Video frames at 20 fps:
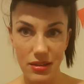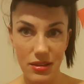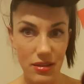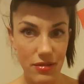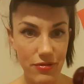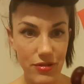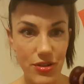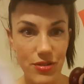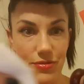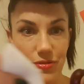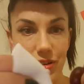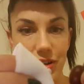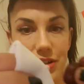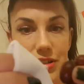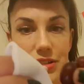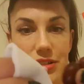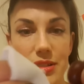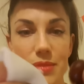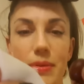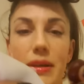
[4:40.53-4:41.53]
the is
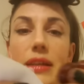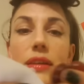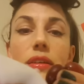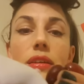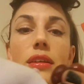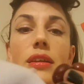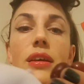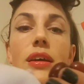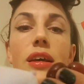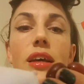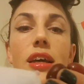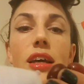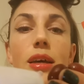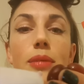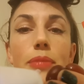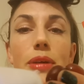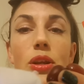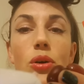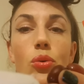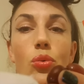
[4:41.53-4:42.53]
a bit a bit